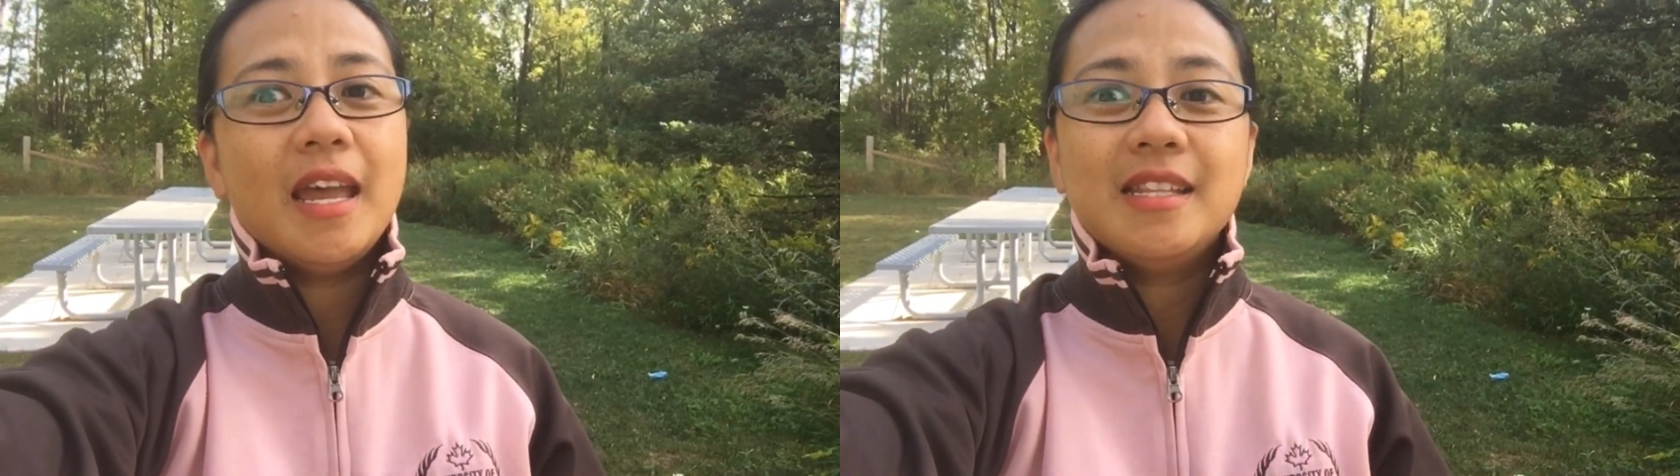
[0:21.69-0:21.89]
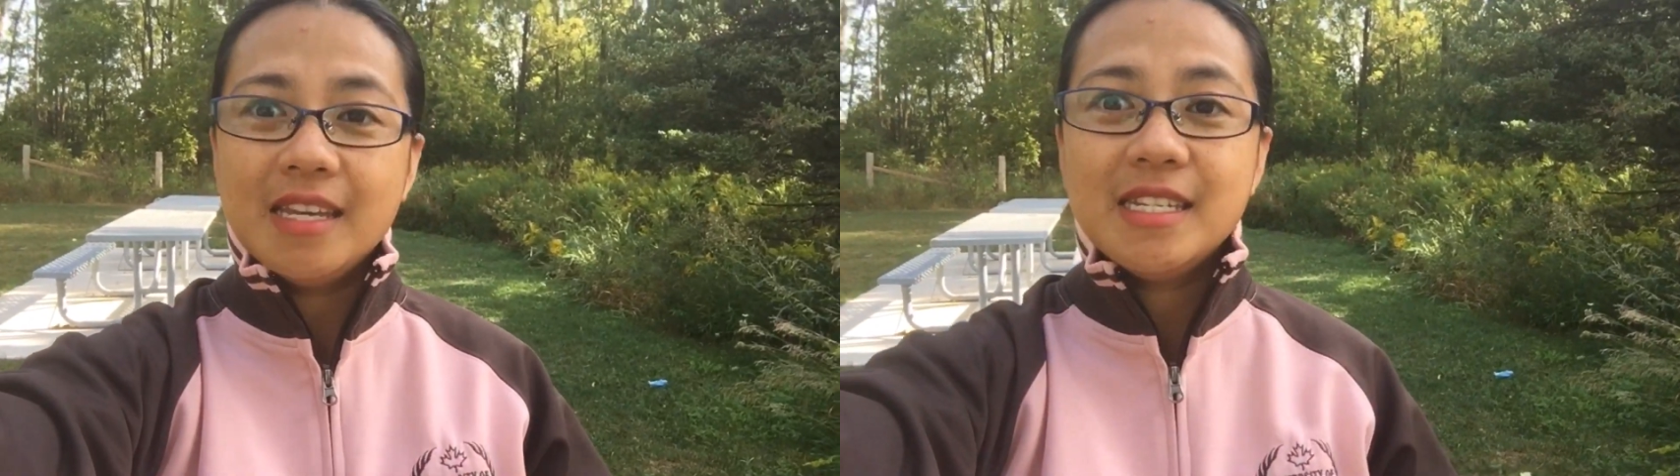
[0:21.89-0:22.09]

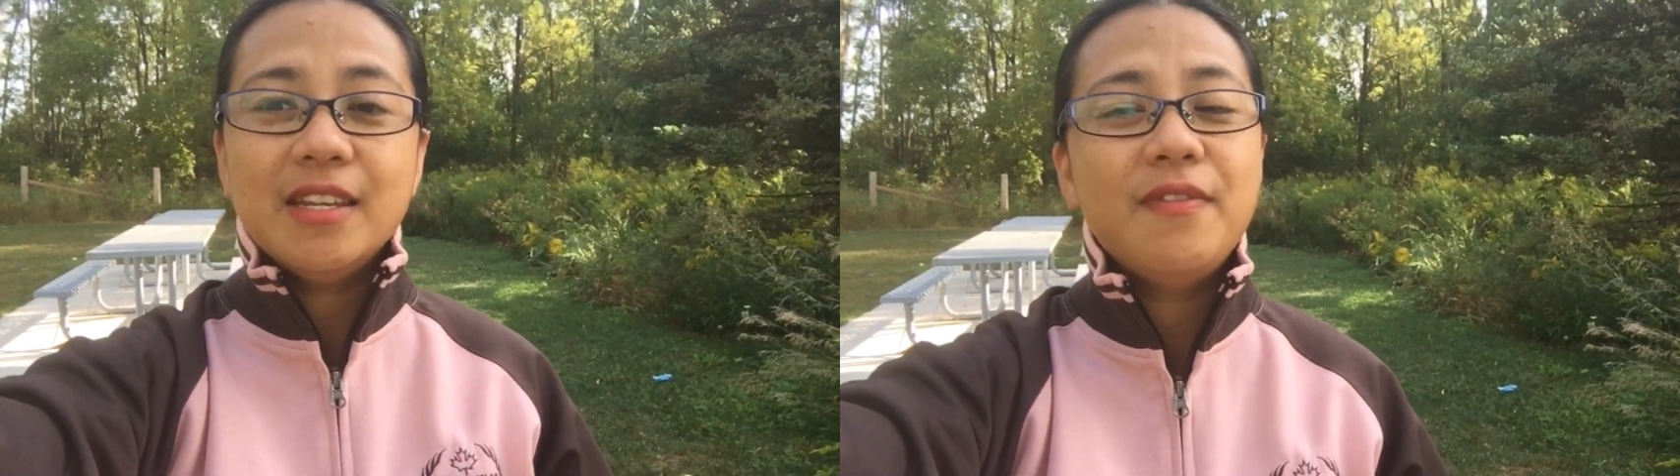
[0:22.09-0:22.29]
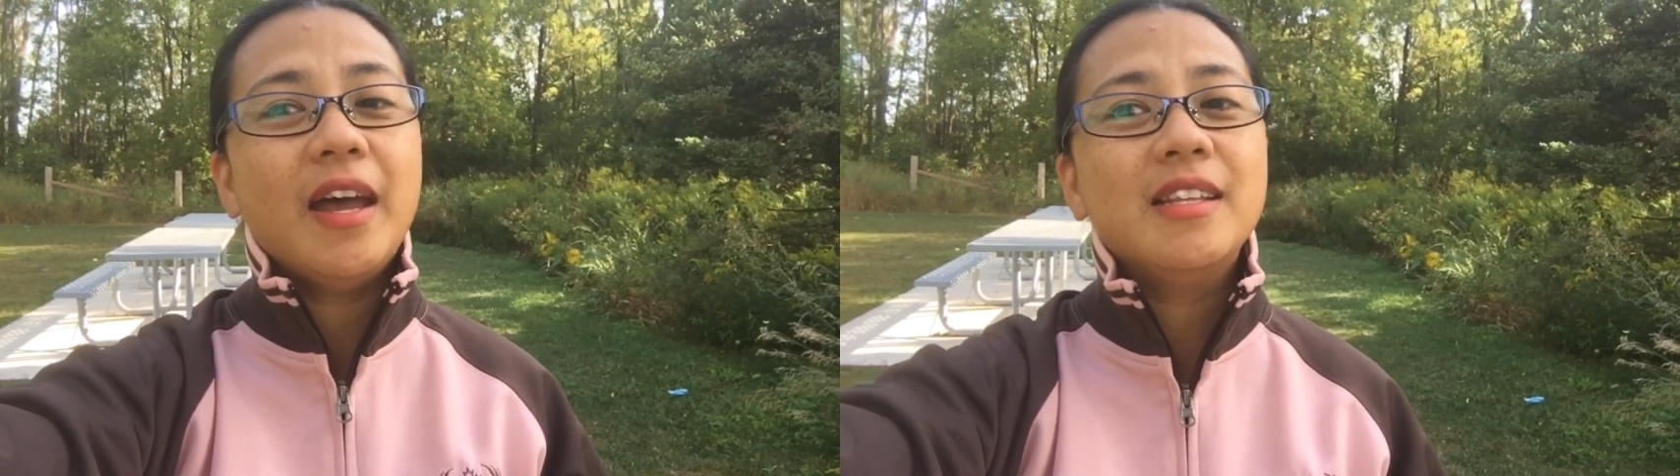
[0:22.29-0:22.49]
and
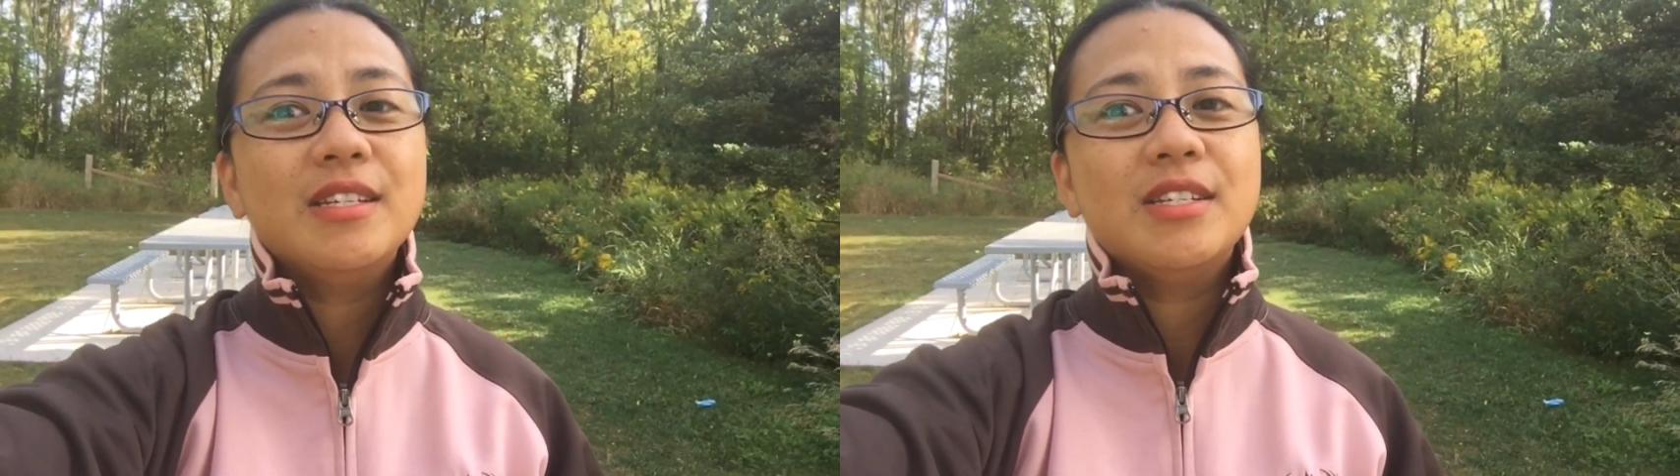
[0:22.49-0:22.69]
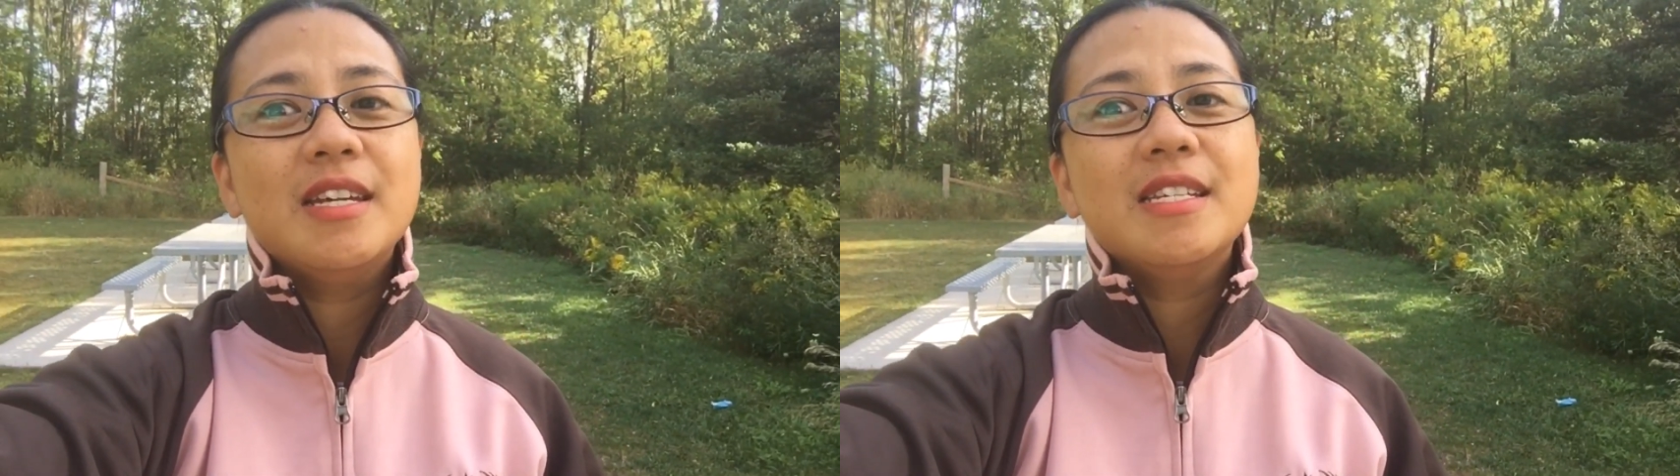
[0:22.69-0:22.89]

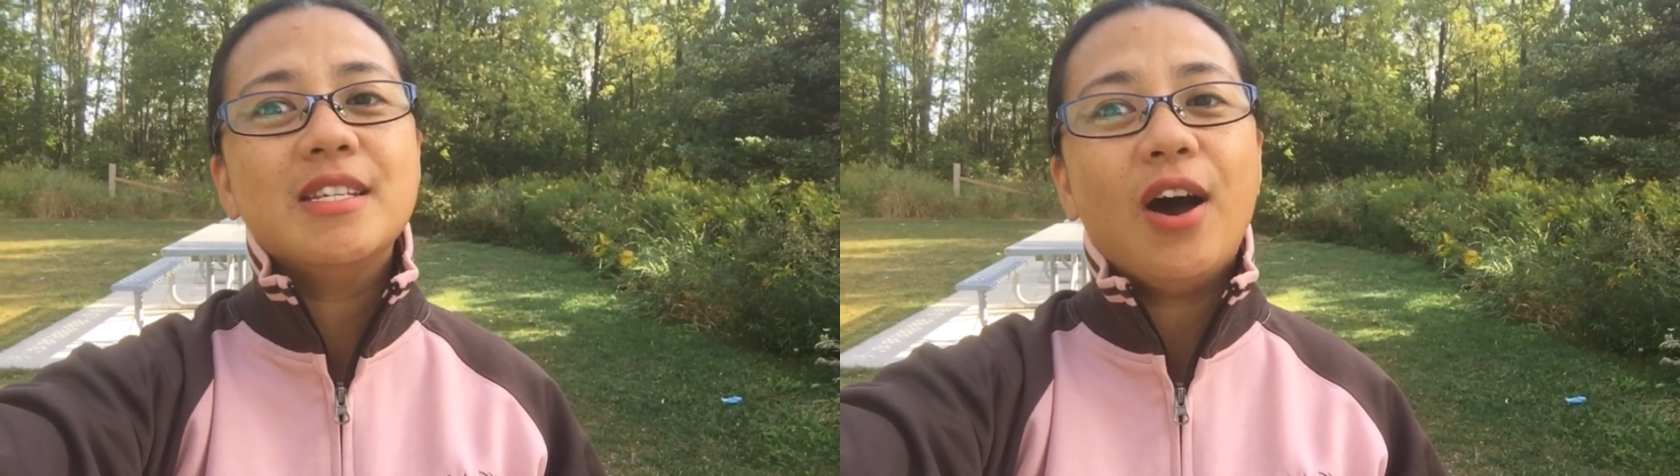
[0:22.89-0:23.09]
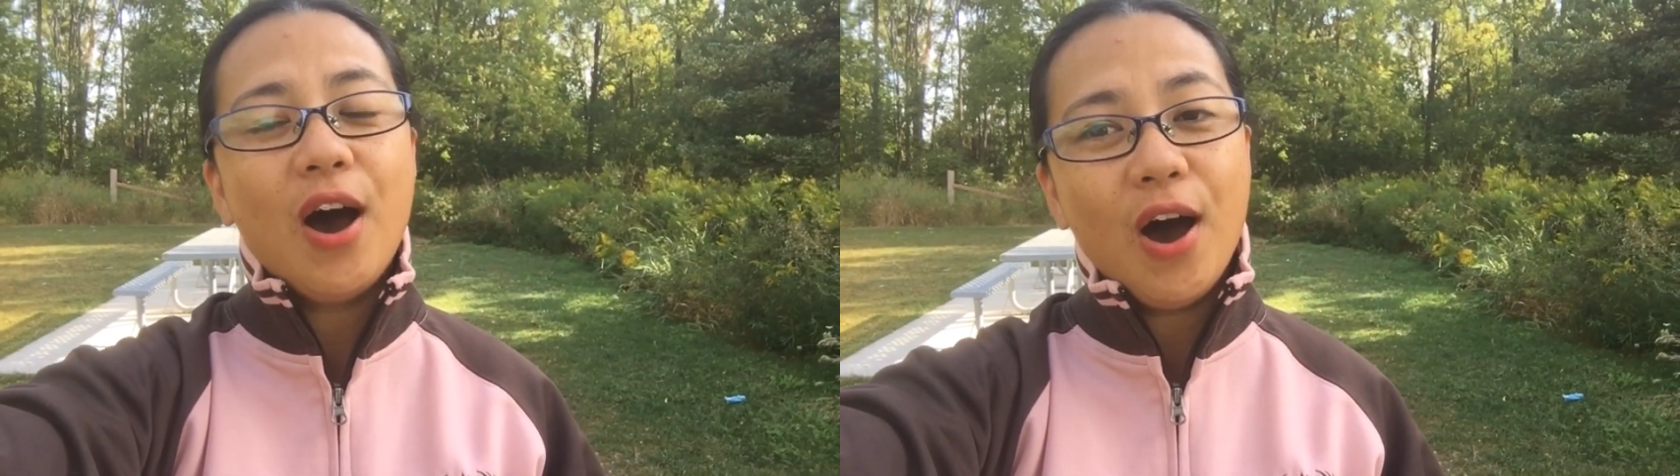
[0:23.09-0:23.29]
disadvantages
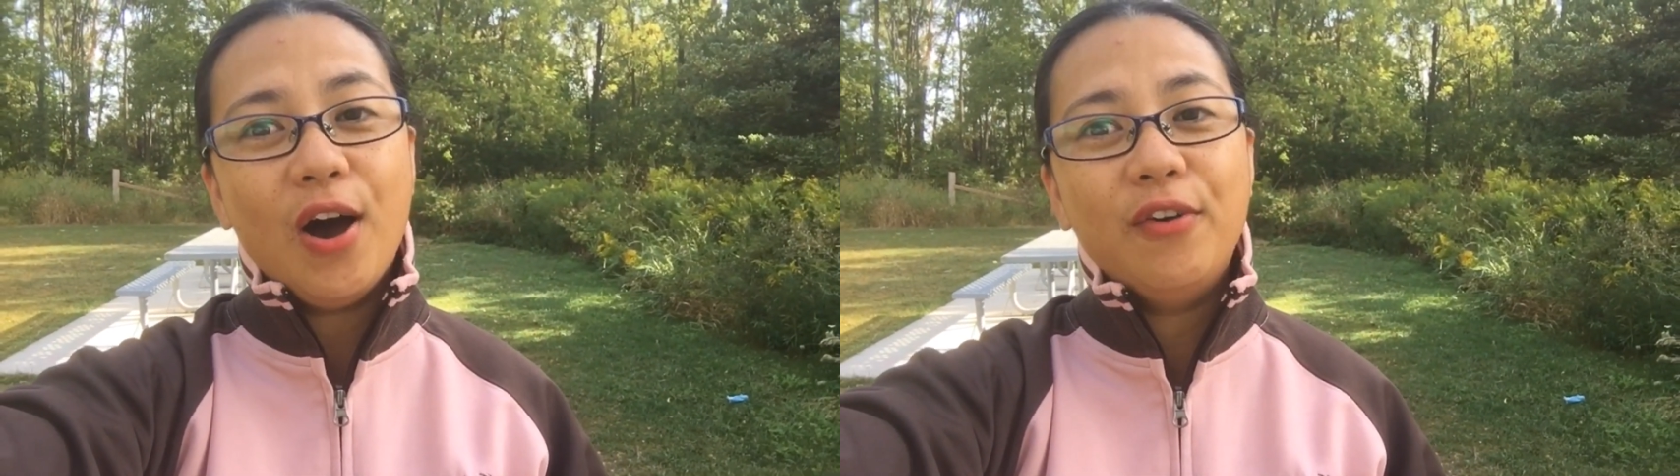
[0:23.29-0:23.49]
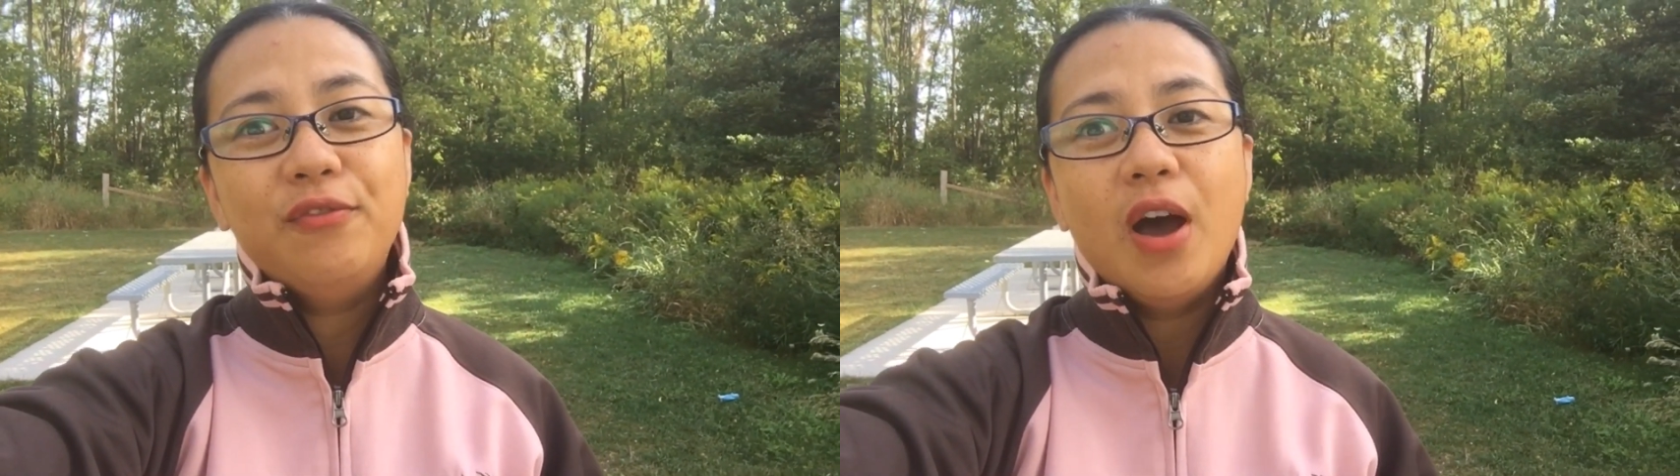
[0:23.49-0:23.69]

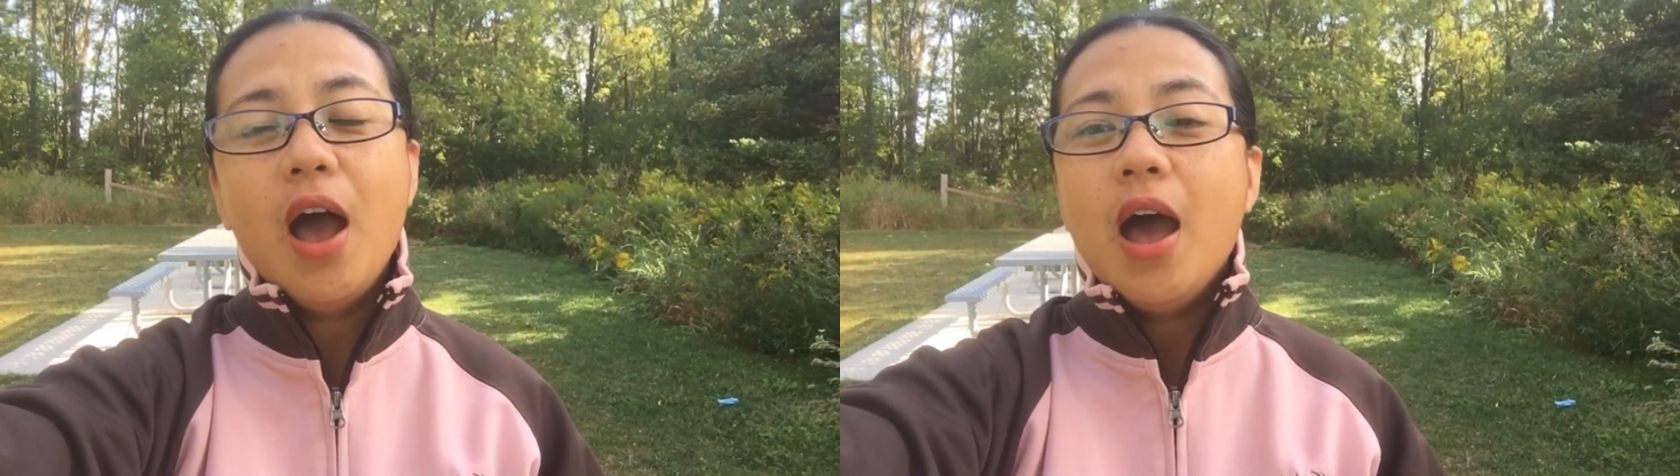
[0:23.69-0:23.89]
of